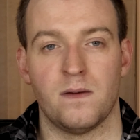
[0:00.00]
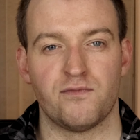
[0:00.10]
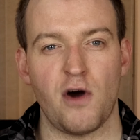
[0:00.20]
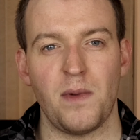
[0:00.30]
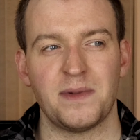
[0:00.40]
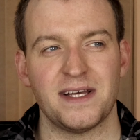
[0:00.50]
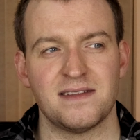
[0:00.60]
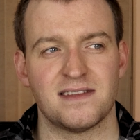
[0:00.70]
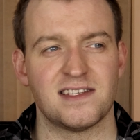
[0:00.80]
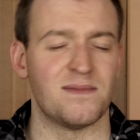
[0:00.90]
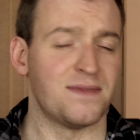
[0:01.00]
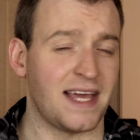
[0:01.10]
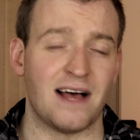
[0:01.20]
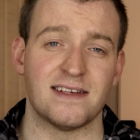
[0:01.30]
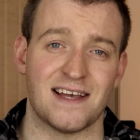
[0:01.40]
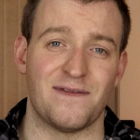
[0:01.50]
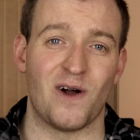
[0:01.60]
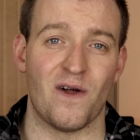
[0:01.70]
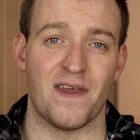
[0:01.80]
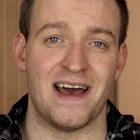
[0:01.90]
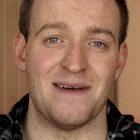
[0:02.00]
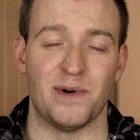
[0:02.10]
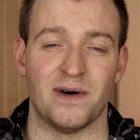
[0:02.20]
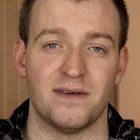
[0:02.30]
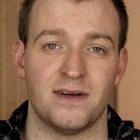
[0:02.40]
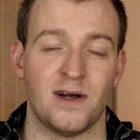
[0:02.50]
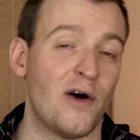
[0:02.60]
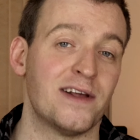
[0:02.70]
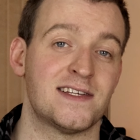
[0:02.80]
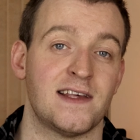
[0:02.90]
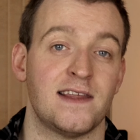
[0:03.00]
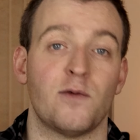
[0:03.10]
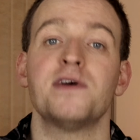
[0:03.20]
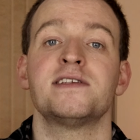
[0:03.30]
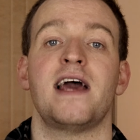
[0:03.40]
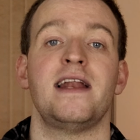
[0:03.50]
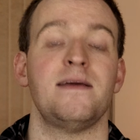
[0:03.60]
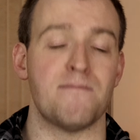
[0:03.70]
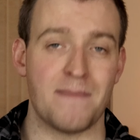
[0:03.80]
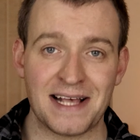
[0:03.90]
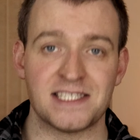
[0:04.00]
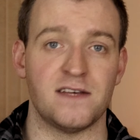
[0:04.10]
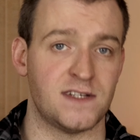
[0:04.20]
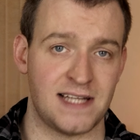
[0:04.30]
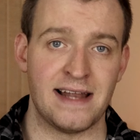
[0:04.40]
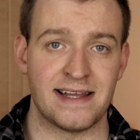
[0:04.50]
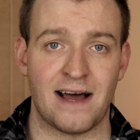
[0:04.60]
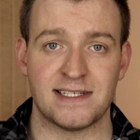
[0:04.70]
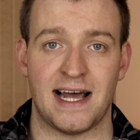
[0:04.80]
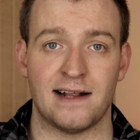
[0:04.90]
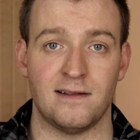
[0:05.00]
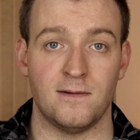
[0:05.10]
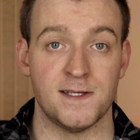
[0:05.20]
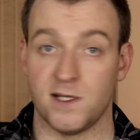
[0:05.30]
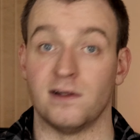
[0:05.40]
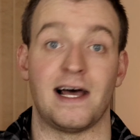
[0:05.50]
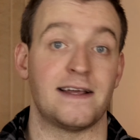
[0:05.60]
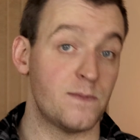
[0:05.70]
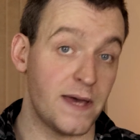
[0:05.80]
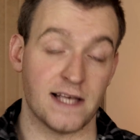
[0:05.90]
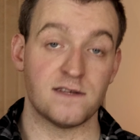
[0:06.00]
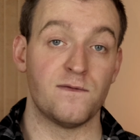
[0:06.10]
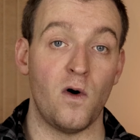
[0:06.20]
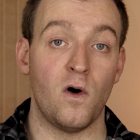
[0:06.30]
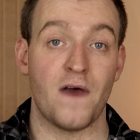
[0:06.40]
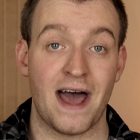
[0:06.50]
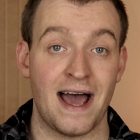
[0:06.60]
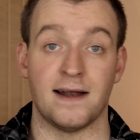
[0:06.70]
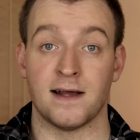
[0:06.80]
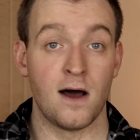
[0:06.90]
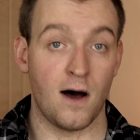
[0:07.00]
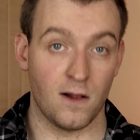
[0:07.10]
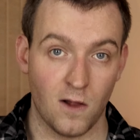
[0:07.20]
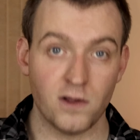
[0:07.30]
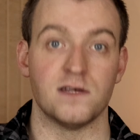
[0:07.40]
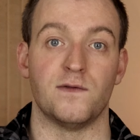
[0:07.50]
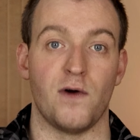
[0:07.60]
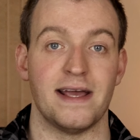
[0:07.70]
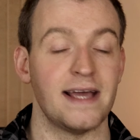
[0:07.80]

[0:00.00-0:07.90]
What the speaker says: probably something else I forgot there, but honestly, there wasn't any massive standout titles unlike the PS4 that had a lot of great